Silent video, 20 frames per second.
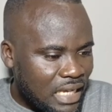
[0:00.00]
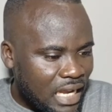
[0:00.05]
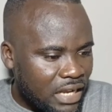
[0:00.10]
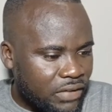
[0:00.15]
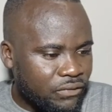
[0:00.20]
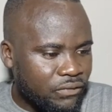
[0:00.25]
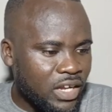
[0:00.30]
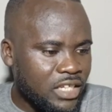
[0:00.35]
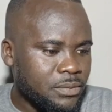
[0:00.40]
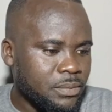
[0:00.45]

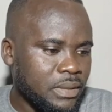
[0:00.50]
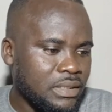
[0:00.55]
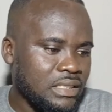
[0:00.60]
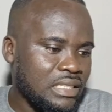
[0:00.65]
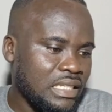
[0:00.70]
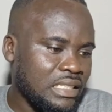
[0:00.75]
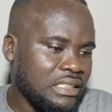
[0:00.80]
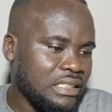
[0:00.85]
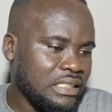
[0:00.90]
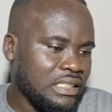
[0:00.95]
and vice
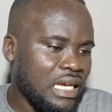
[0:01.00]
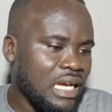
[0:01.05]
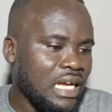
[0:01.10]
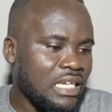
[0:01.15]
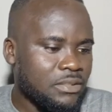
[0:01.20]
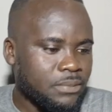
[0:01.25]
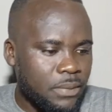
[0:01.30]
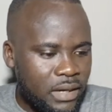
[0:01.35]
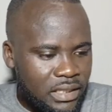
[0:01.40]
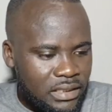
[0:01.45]
presidential
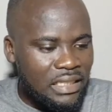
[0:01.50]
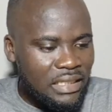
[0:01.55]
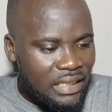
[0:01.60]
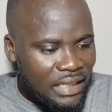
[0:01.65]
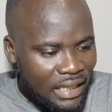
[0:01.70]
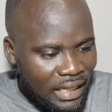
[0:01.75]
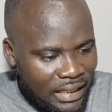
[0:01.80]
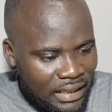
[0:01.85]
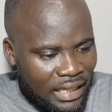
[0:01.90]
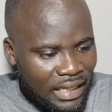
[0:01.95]
aspirants
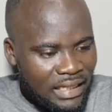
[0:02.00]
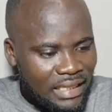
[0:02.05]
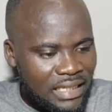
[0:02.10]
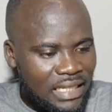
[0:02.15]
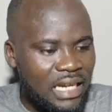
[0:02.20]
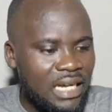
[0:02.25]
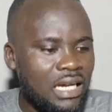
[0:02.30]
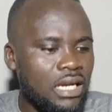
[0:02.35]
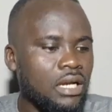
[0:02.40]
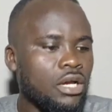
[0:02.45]
indicated
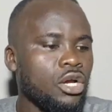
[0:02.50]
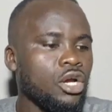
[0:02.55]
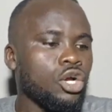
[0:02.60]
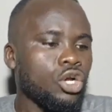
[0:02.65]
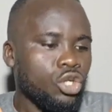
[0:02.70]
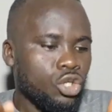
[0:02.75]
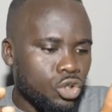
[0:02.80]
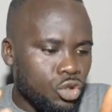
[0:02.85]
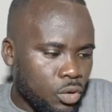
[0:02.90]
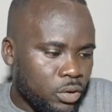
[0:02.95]
their
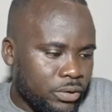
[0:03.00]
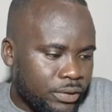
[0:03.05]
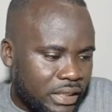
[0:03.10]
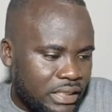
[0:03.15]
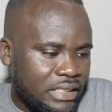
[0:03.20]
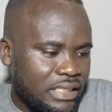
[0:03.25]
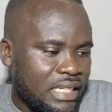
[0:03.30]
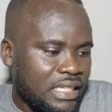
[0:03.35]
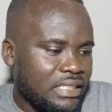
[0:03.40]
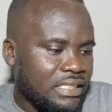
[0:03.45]

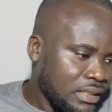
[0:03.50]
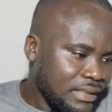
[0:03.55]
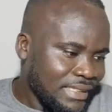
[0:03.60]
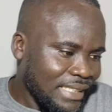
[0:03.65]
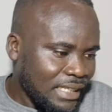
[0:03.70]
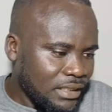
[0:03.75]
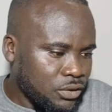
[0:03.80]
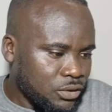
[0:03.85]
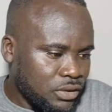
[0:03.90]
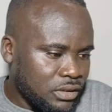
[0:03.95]
non-resident
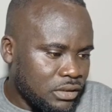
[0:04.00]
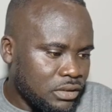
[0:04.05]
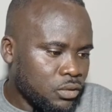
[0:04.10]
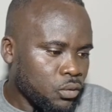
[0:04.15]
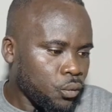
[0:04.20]
status,